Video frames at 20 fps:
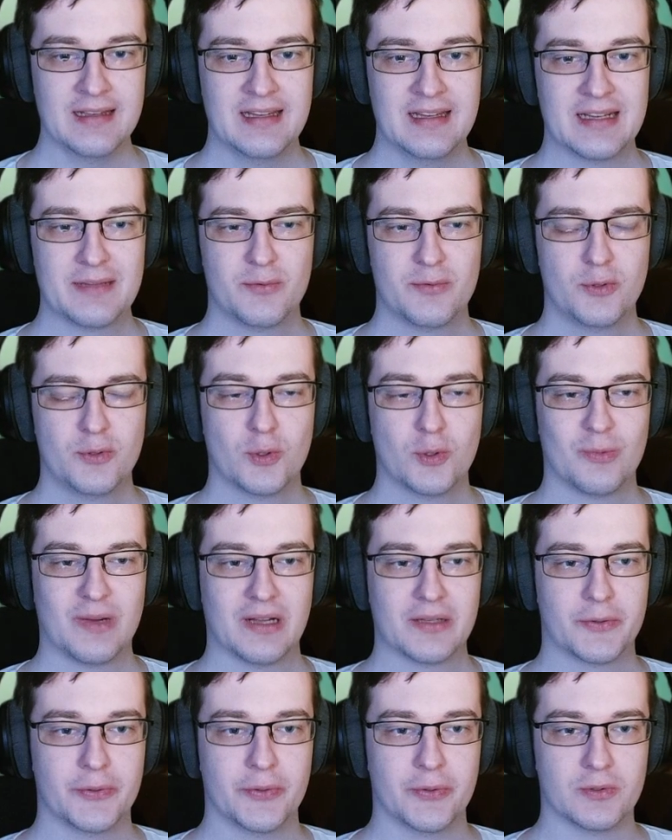And if you don't
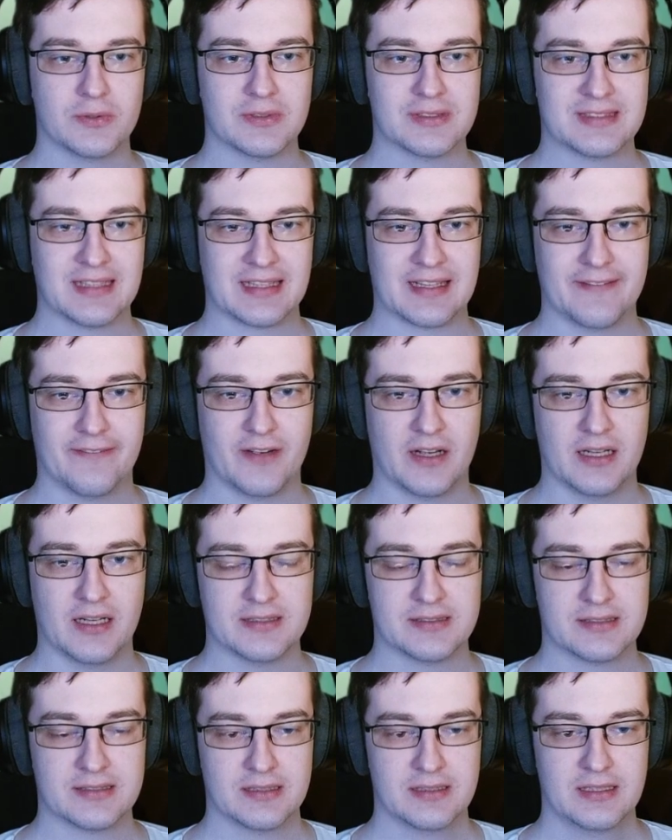want to
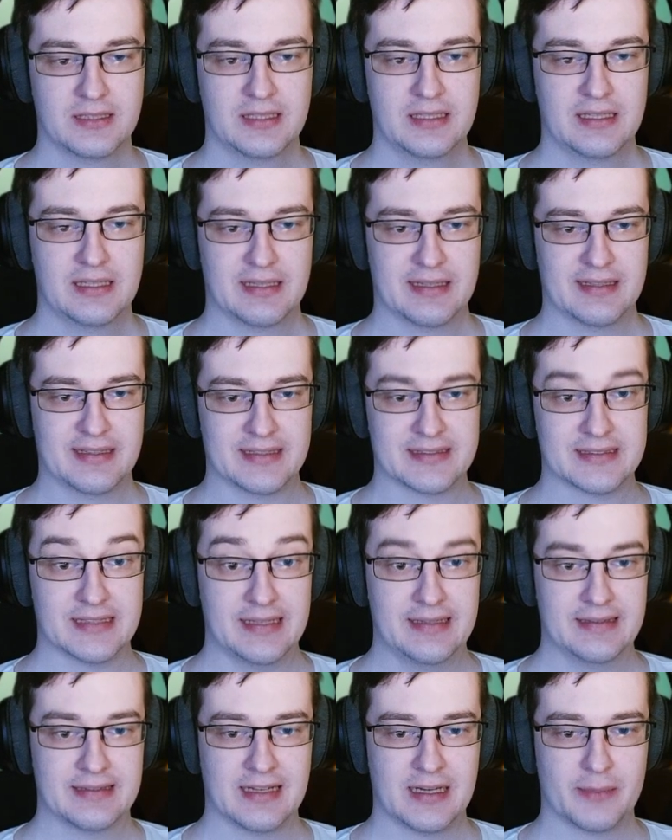sacrifice this
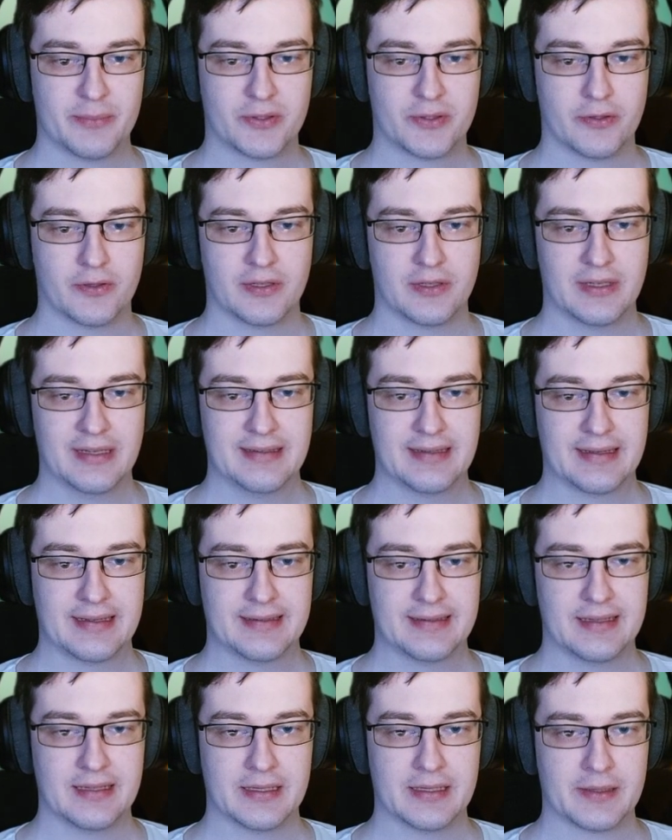interrupt in the
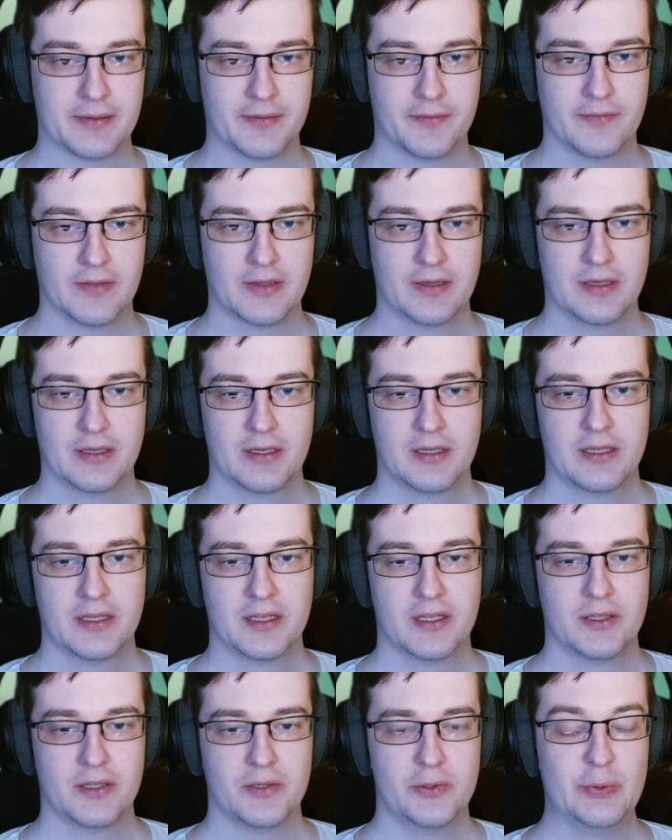kitty,
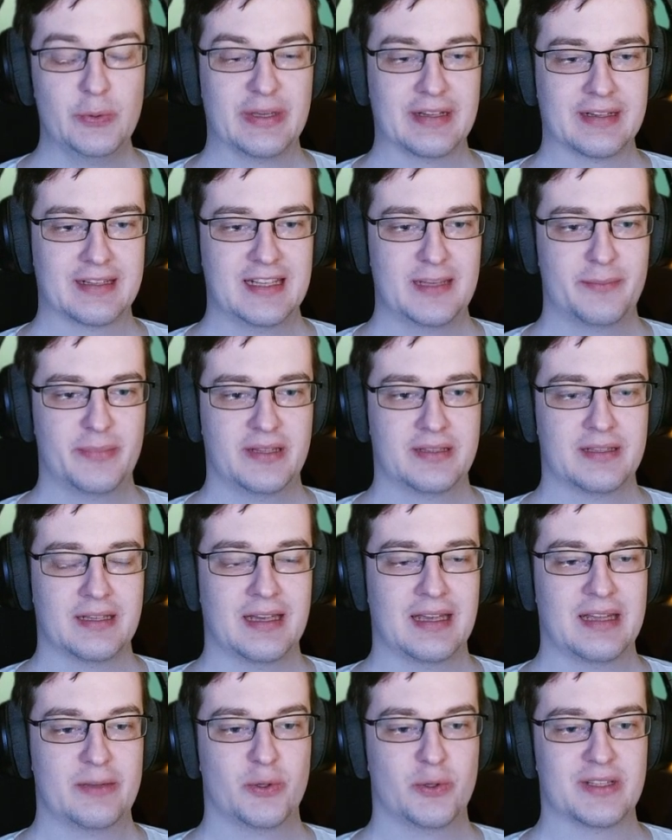you can keep it
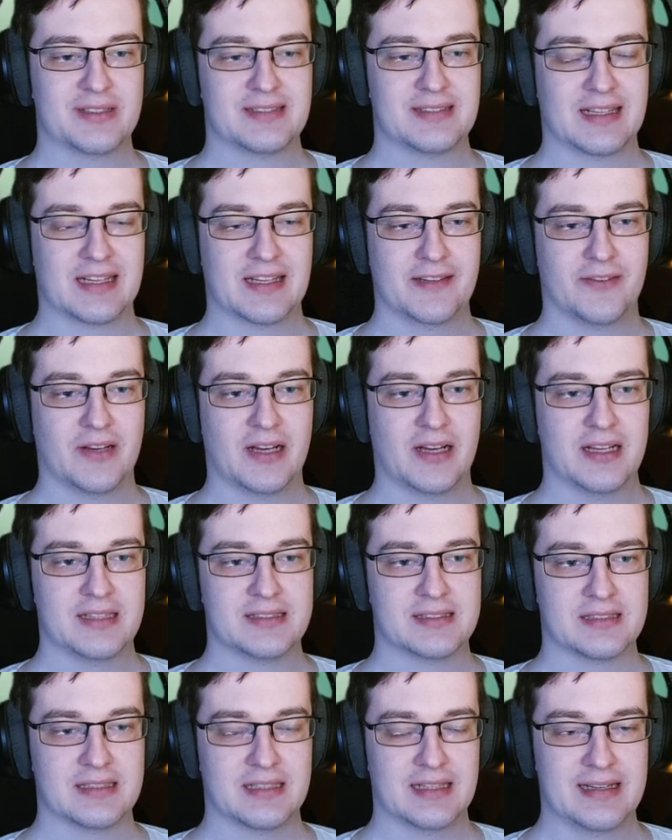and you can
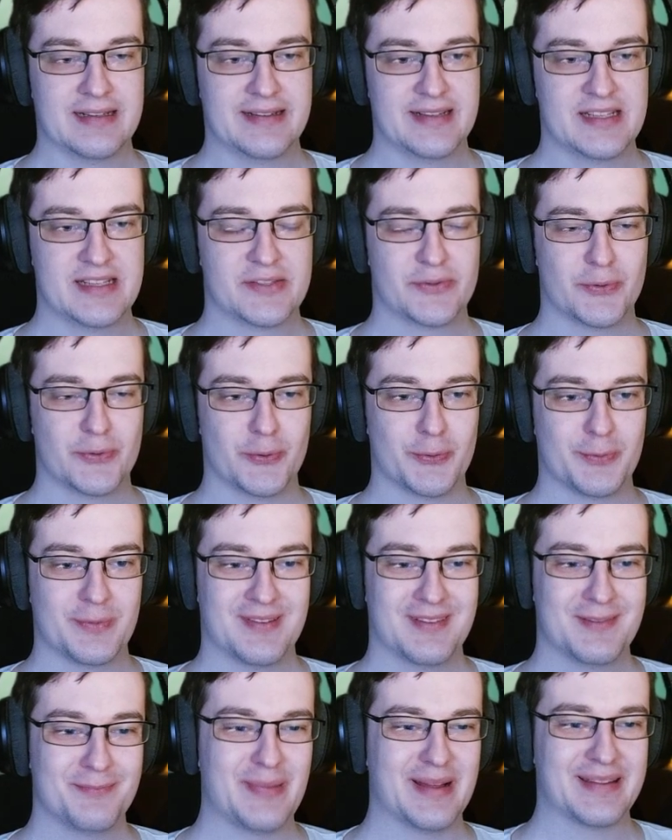sacrifice these two,
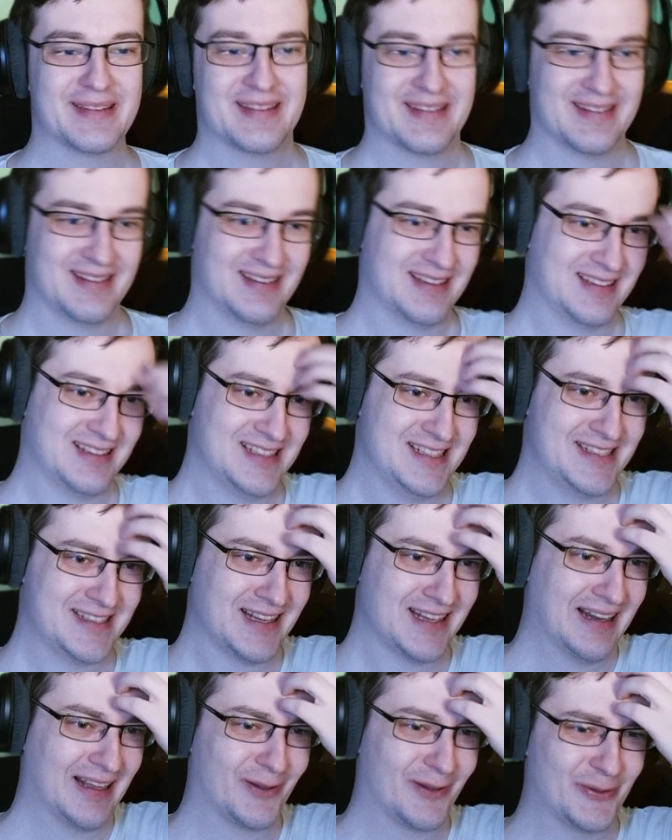but
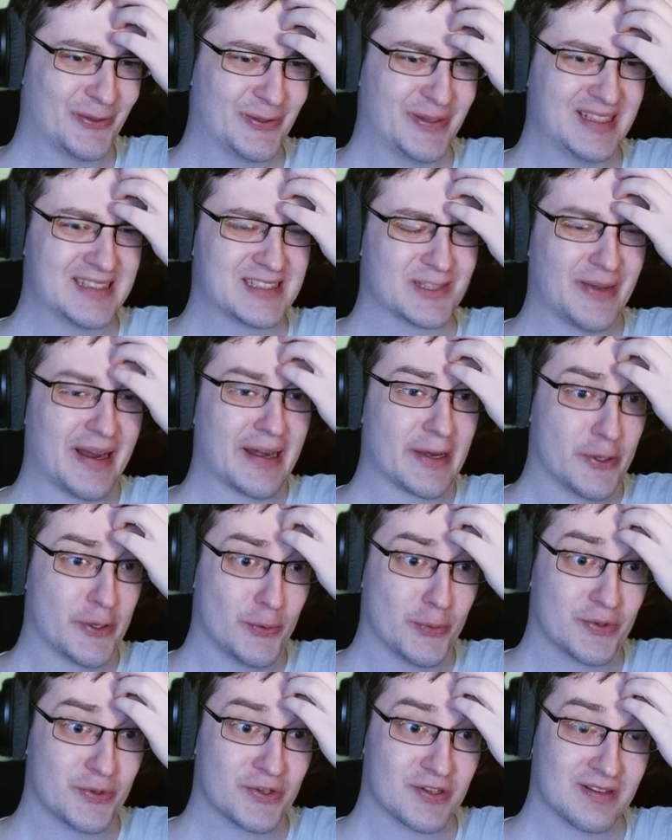Star Icon doing is quite
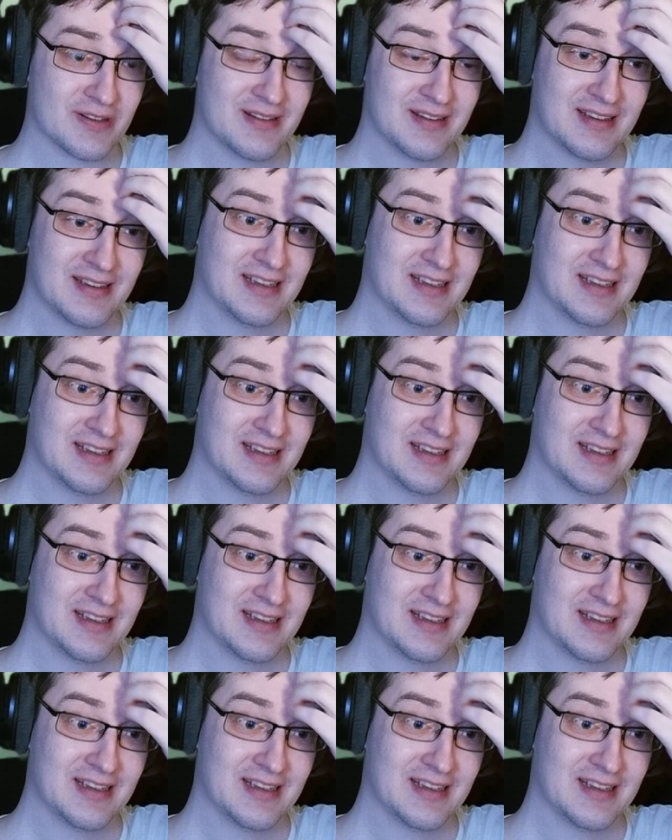huge.